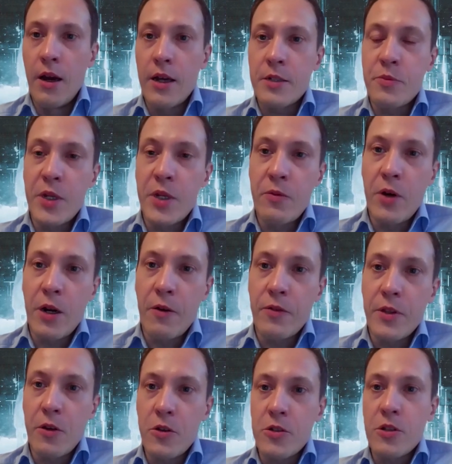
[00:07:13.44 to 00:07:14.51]
been one of
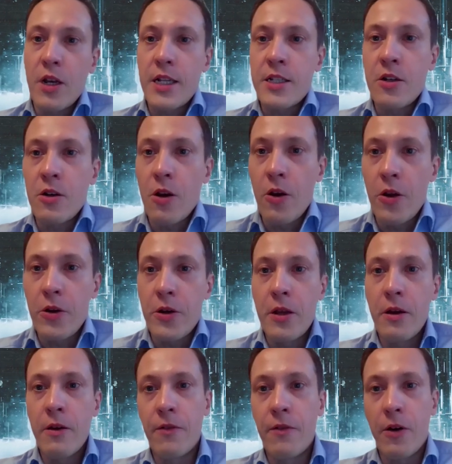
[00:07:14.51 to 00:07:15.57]
those lessons learned
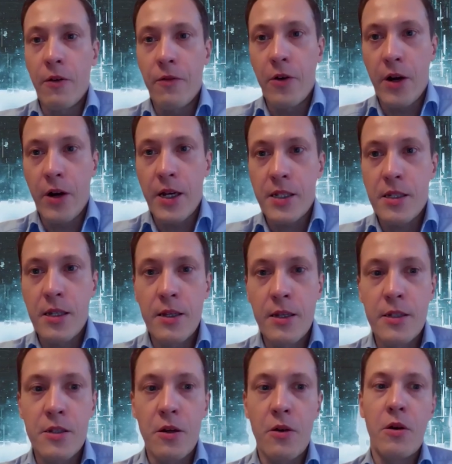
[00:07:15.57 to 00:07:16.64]
for us.
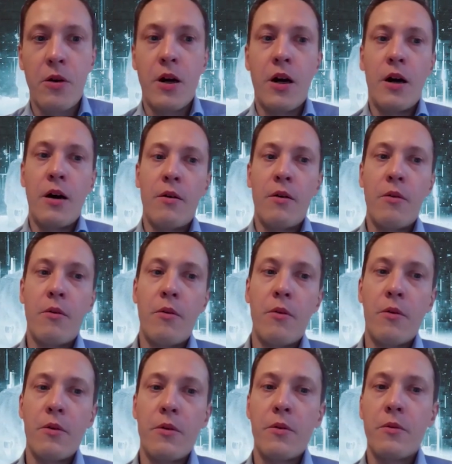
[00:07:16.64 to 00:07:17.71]
So
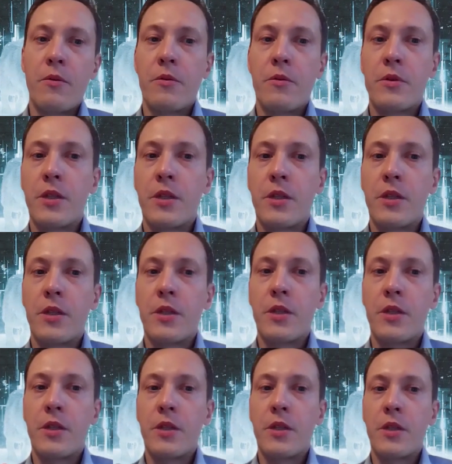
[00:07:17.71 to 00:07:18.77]
the
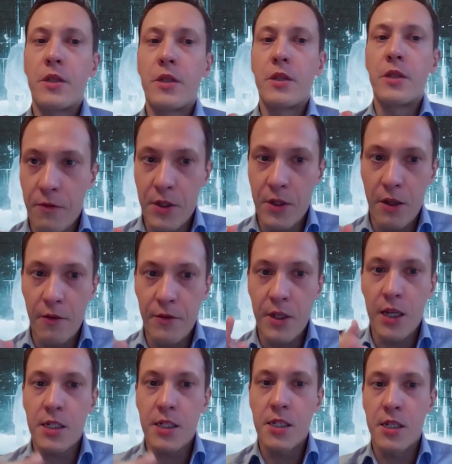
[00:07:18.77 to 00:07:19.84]
utilization of
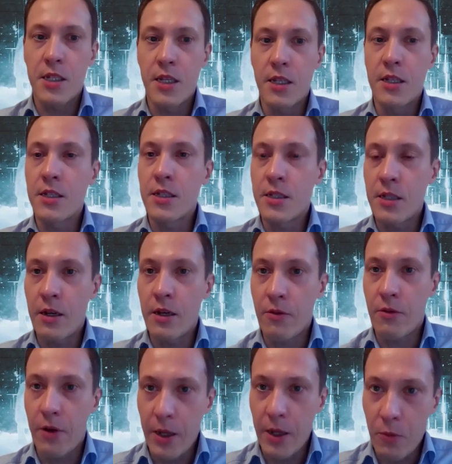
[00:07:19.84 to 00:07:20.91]
the excess heat is in
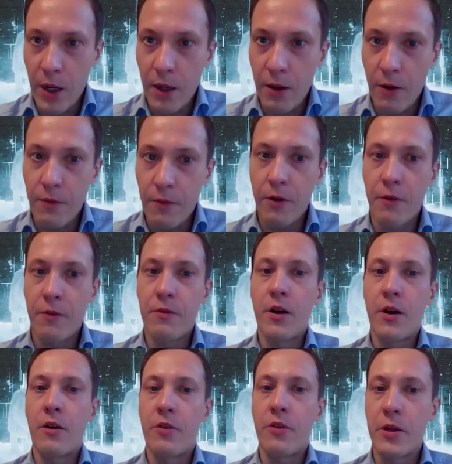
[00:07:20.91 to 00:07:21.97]
a great way of
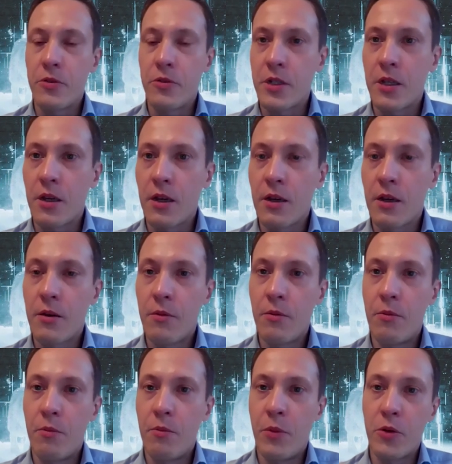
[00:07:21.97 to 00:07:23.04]
reducing
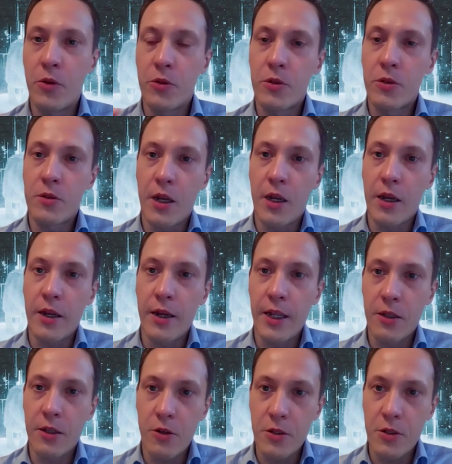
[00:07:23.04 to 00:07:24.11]
both like a
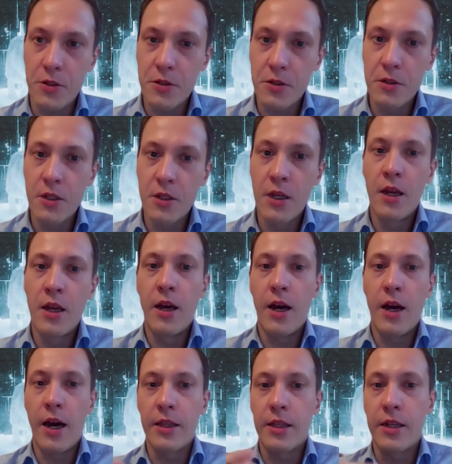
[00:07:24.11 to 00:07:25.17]
net costs
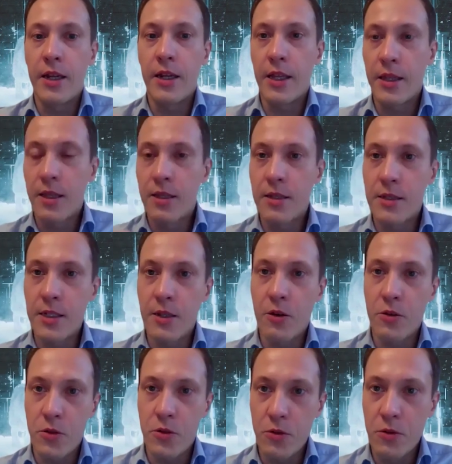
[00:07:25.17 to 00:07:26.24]
and the net
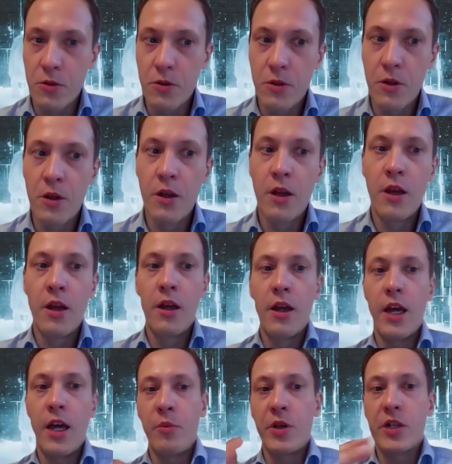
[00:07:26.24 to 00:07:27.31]
CO2
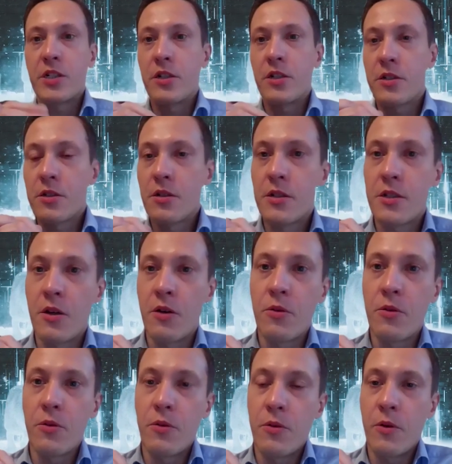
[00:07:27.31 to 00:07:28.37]
emissions. So